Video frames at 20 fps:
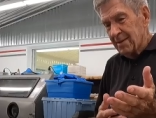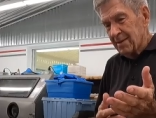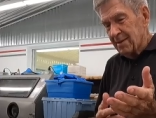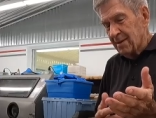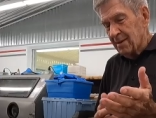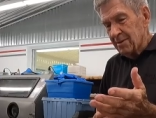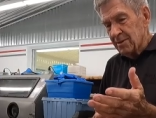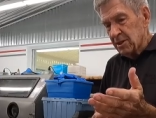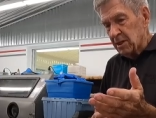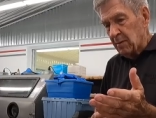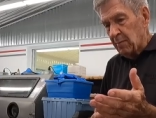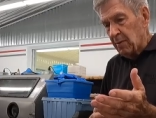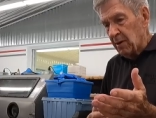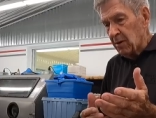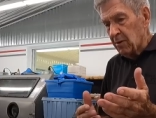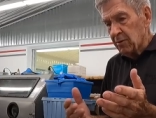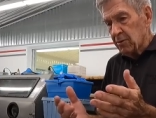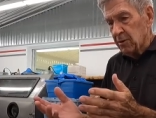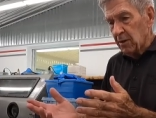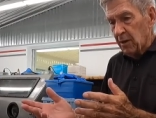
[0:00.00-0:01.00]
that's seven
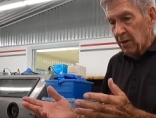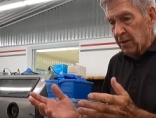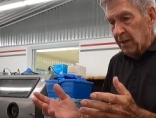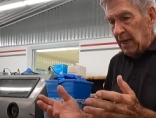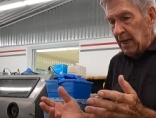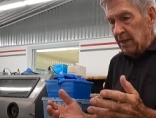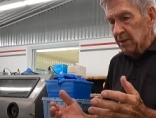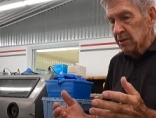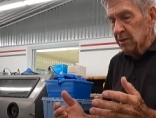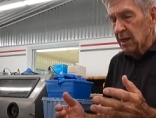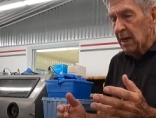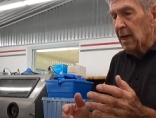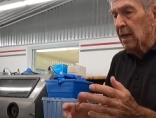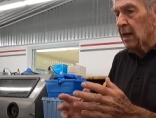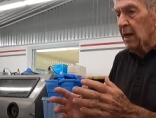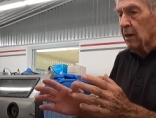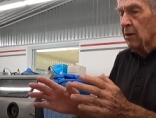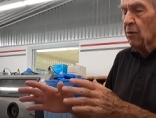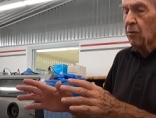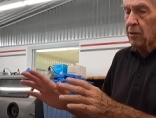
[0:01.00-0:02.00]
hundred to a thousand,
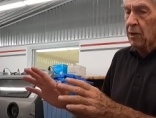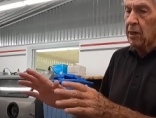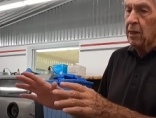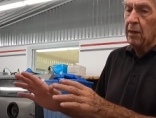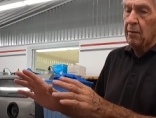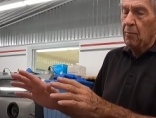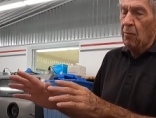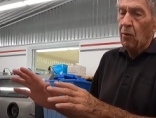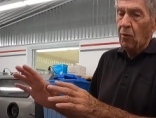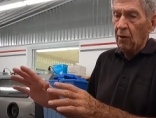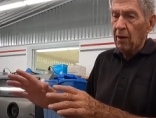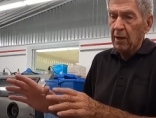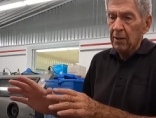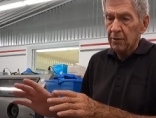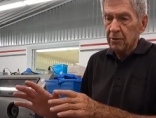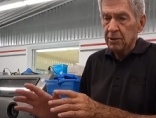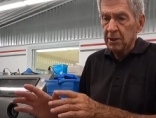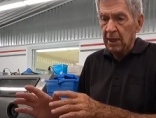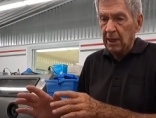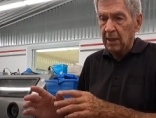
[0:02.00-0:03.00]
and I know you can get more, I
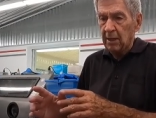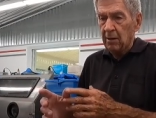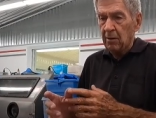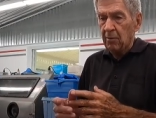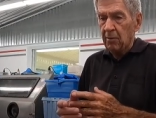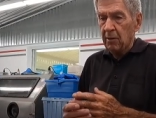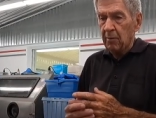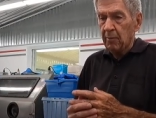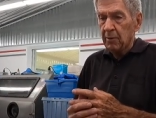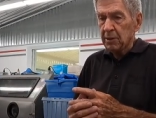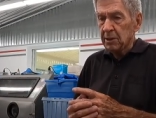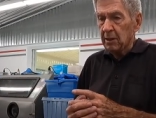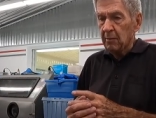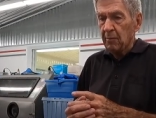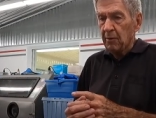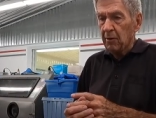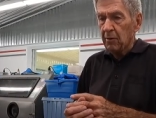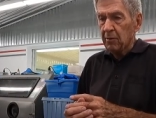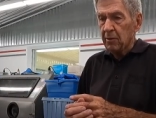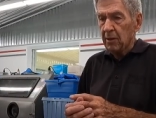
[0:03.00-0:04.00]
understand it on there, but
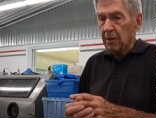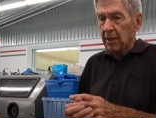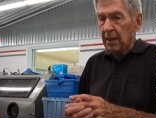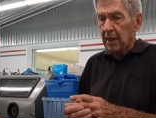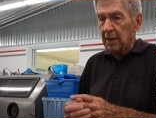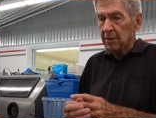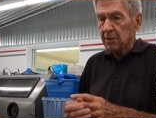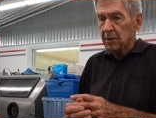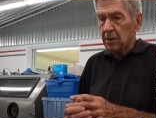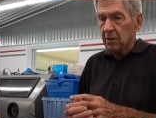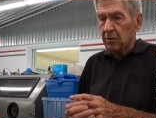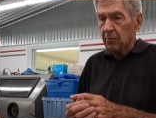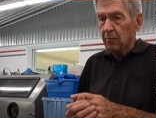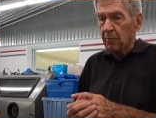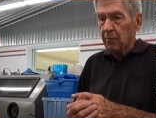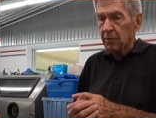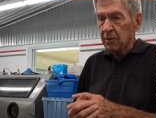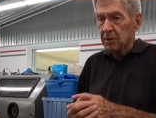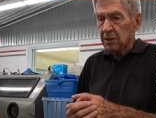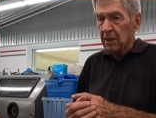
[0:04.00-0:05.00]
seven hundred to a thousand and you're
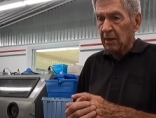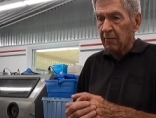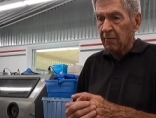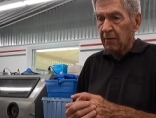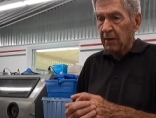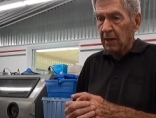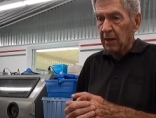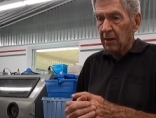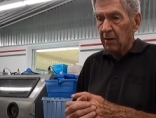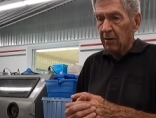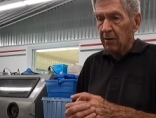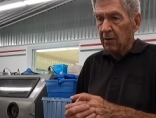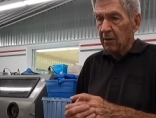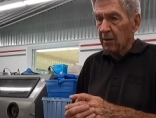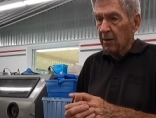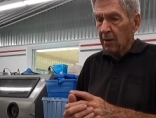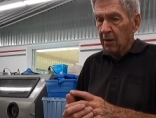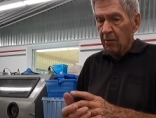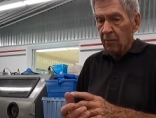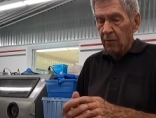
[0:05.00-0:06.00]
pretty safe in that area.
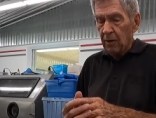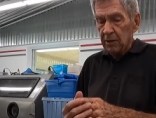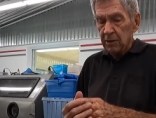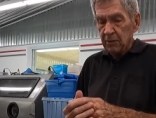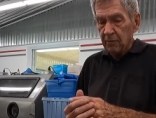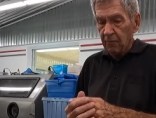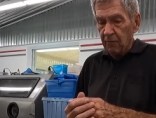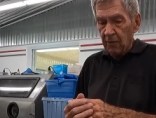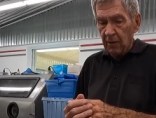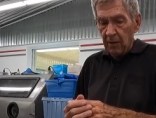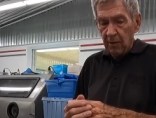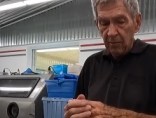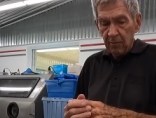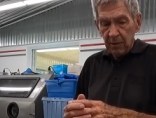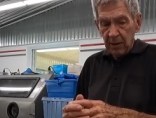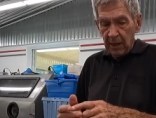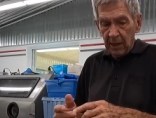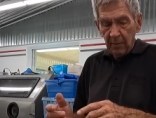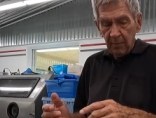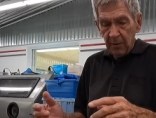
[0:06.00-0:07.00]
Race it for a long
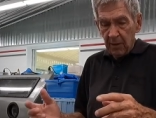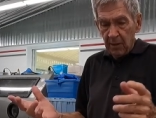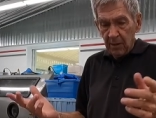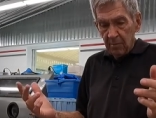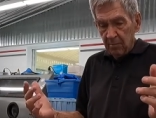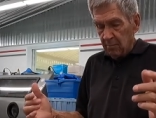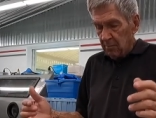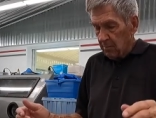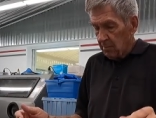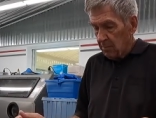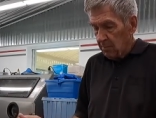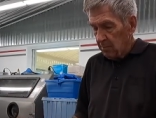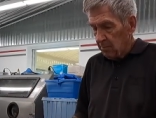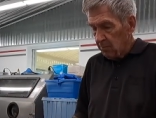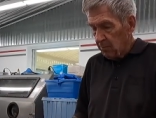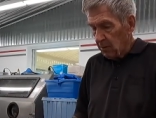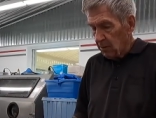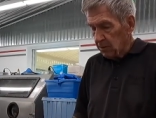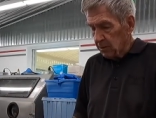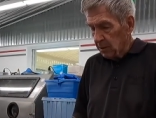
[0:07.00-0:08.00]
time and then
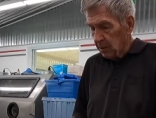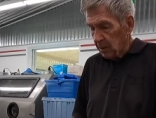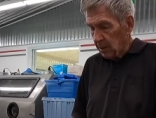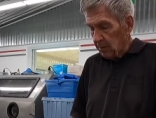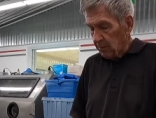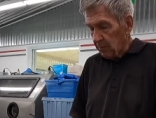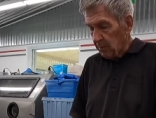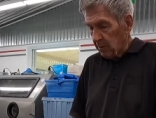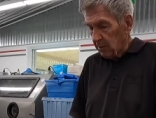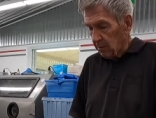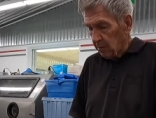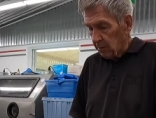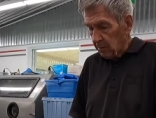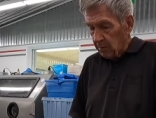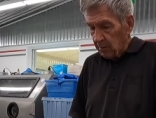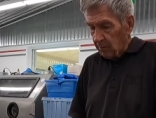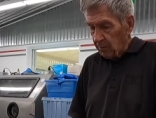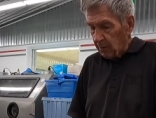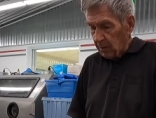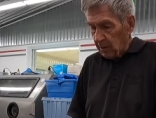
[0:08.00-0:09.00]
build you another one or
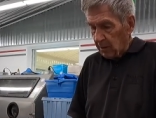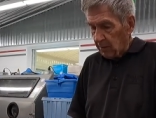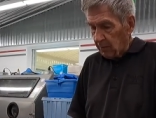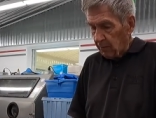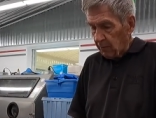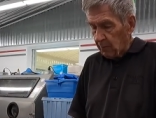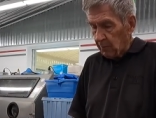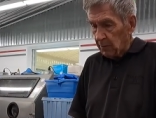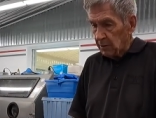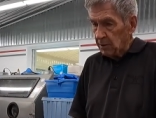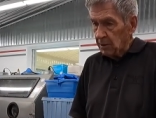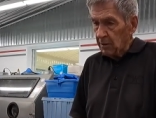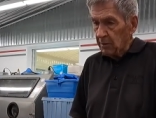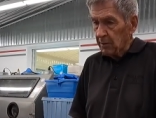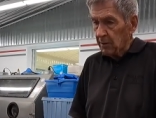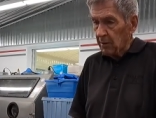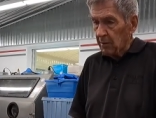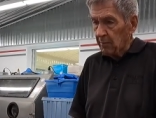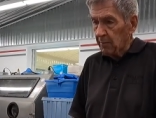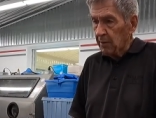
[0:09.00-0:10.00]
go get another one from the
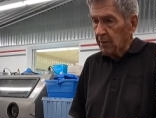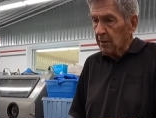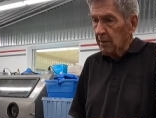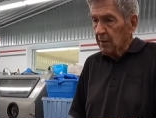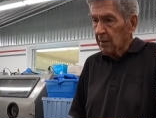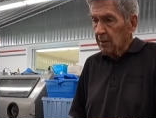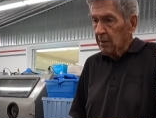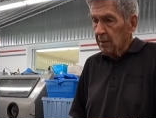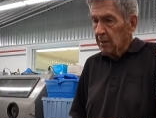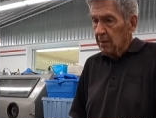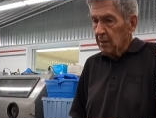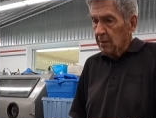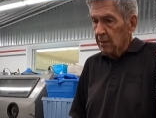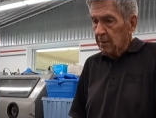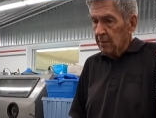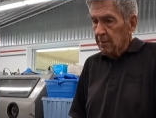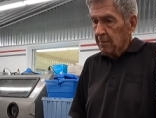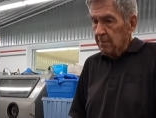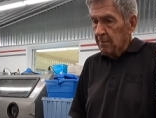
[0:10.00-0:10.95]
junkyard. Right.